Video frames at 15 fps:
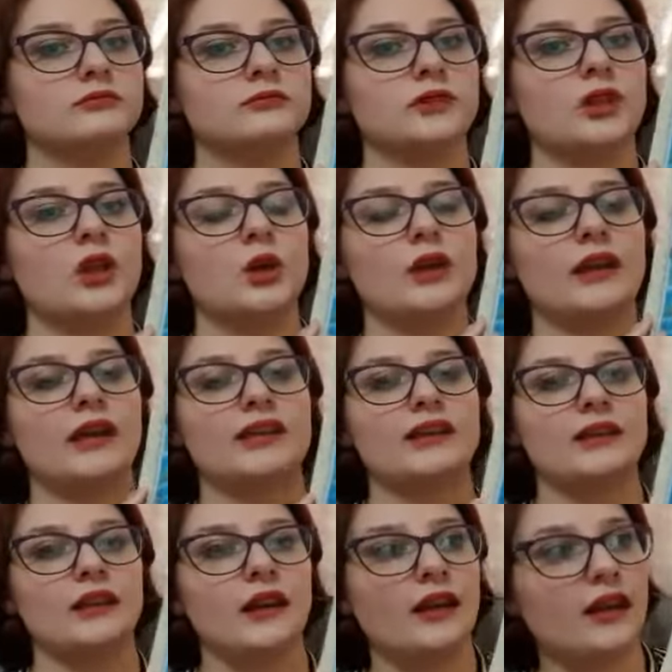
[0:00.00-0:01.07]
Look at
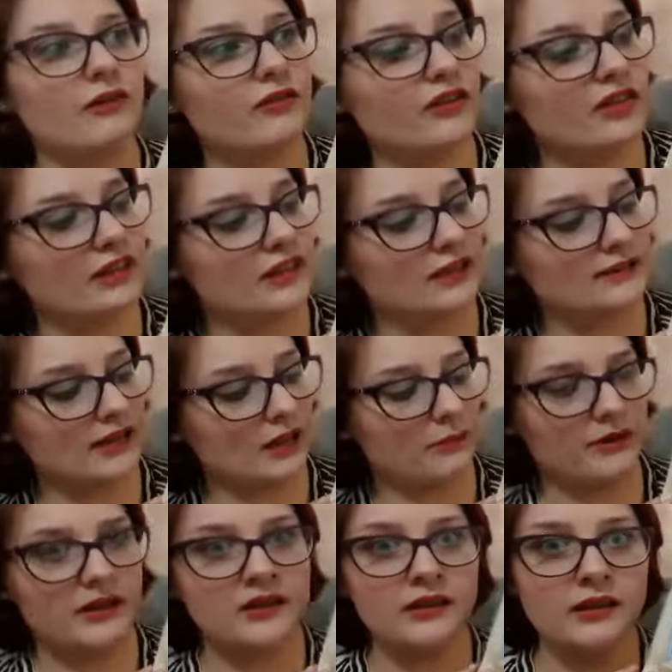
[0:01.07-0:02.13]
everything that's
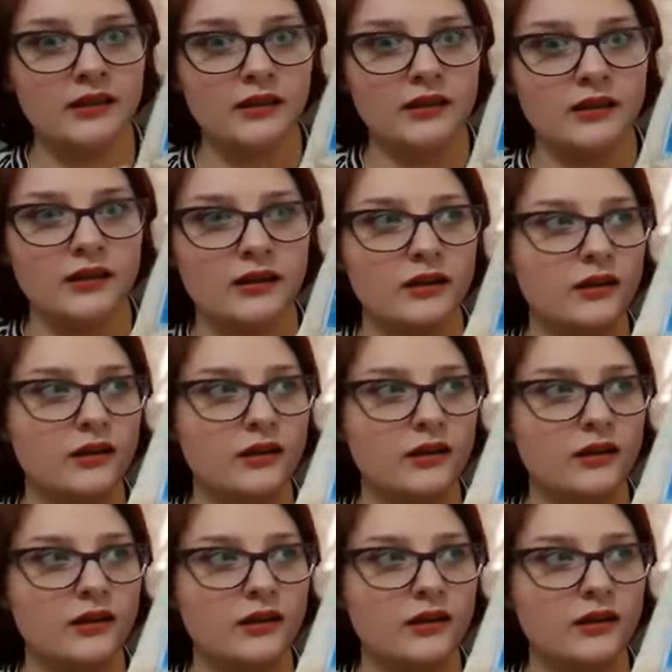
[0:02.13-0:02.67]
happening here.